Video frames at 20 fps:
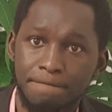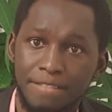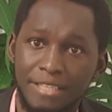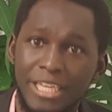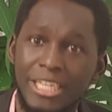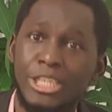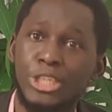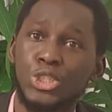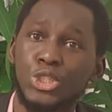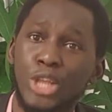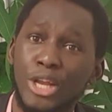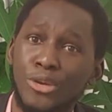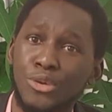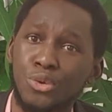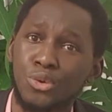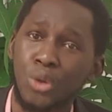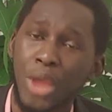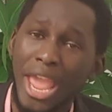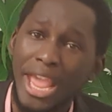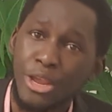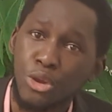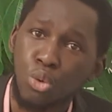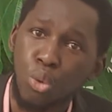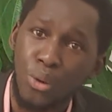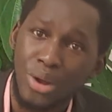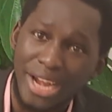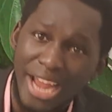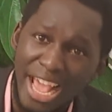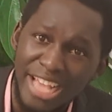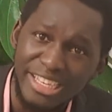It is not to
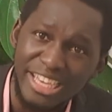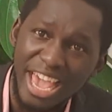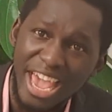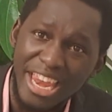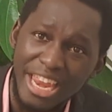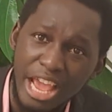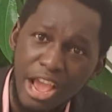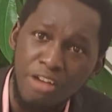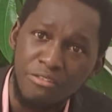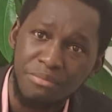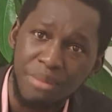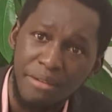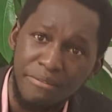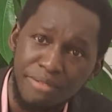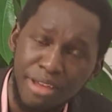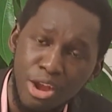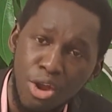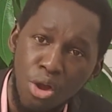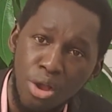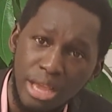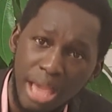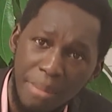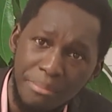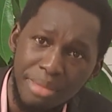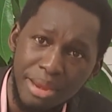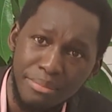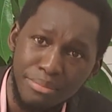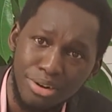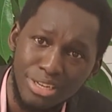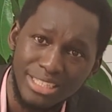encourage any of my fellow
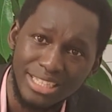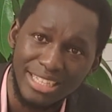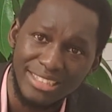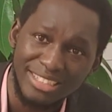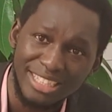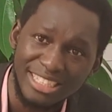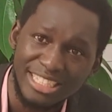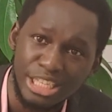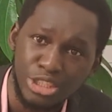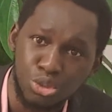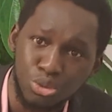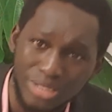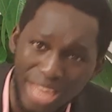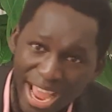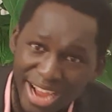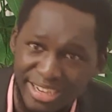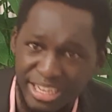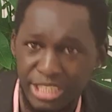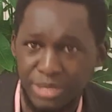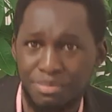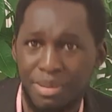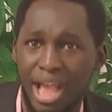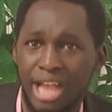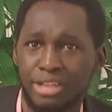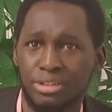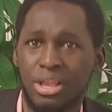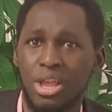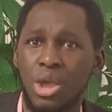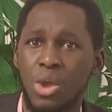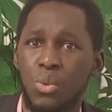Gambian brothers and sisters to take this
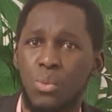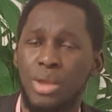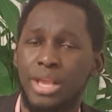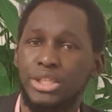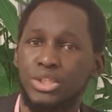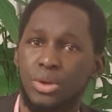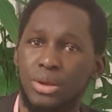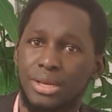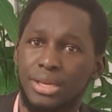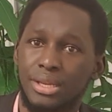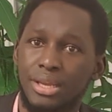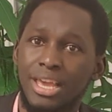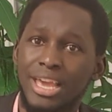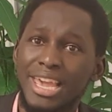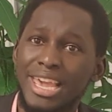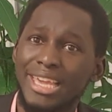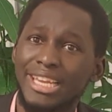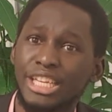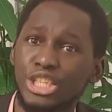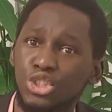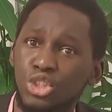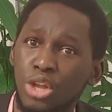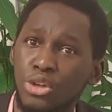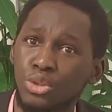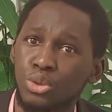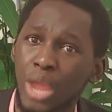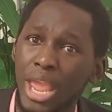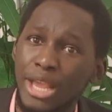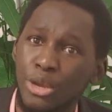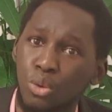backway journey. It is not
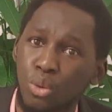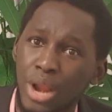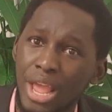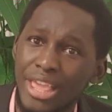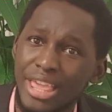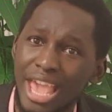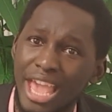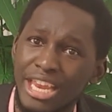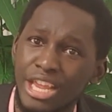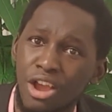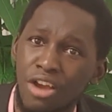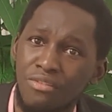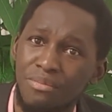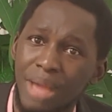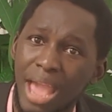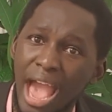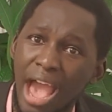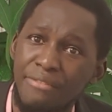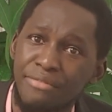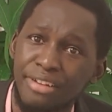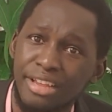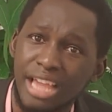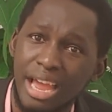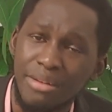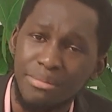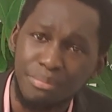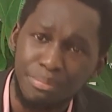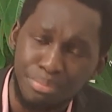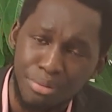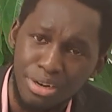to encourage any of my
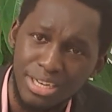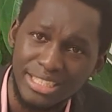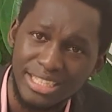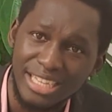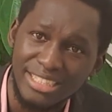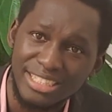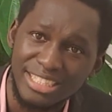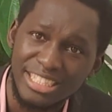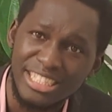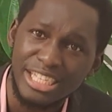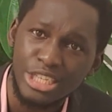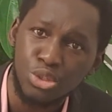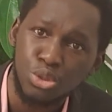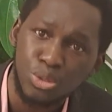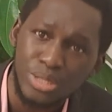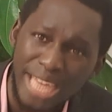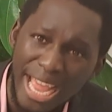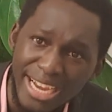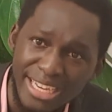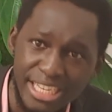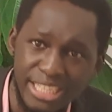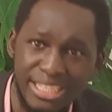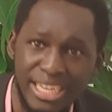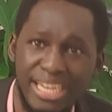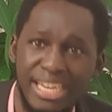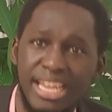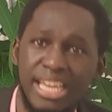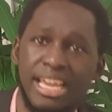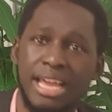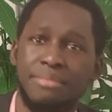African brothers and sisters to take this
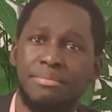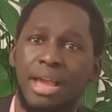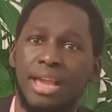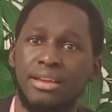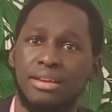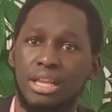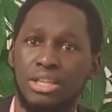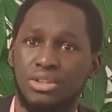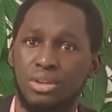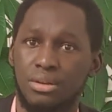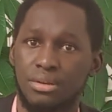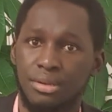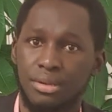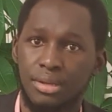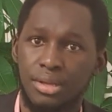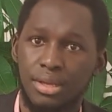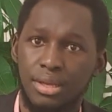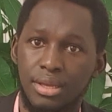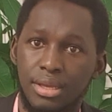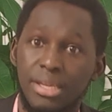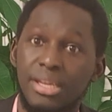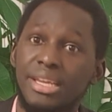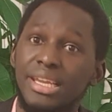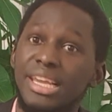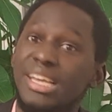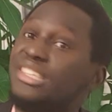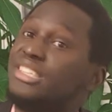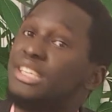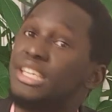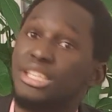illegal migration.
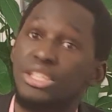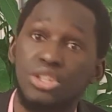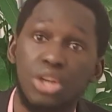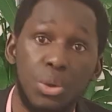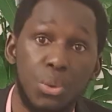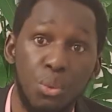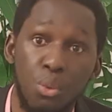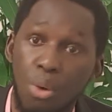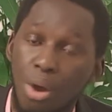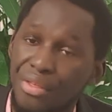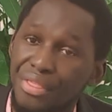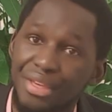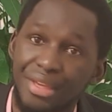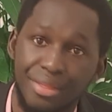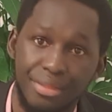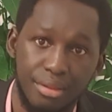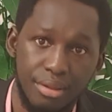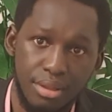It is not worth it.